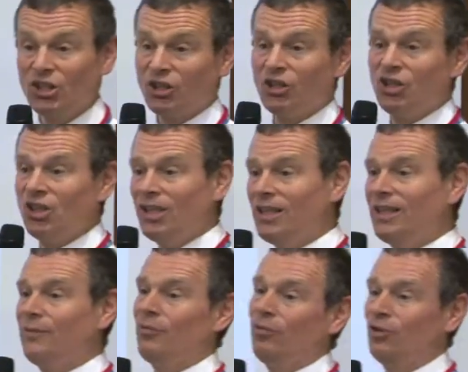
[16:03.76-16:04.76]
just sheerly
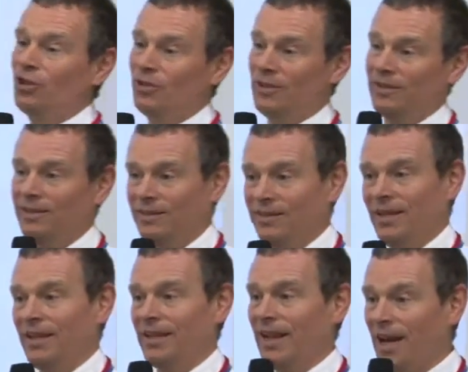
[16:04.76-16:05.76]

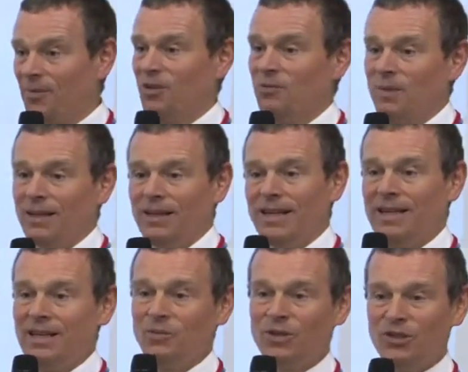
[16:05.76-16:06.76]
fortuitous that it happened to be a
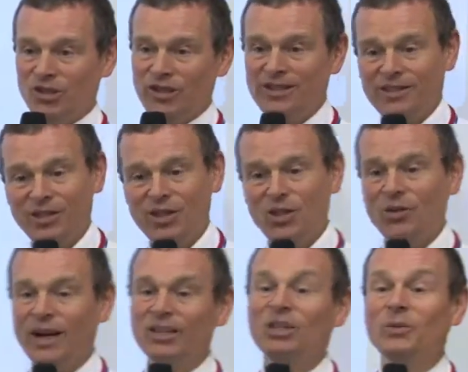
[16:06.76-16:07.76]
lady with GIST who
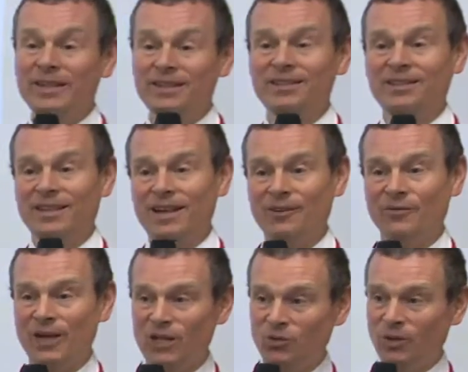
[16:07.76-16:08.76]
actually went into that
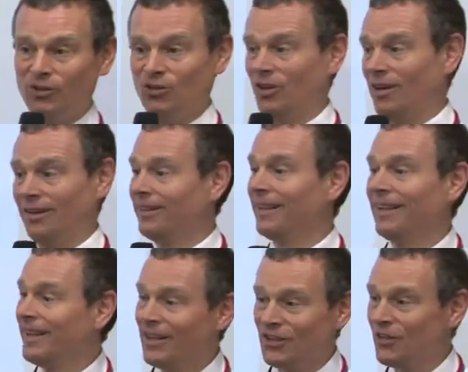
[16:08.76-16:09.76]
phase 1 trial.
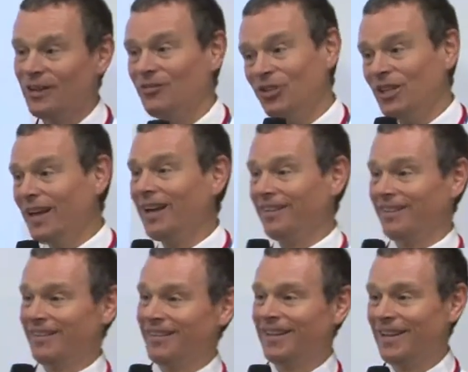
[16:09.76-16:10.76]
So if she
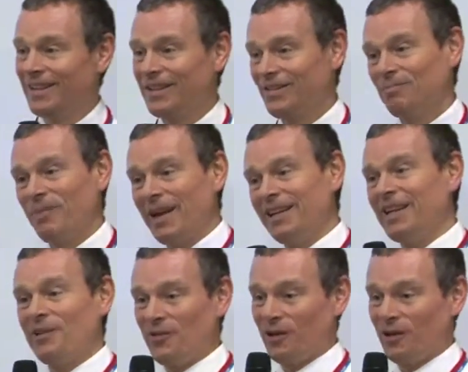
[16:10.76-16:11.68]
hadn't, this may never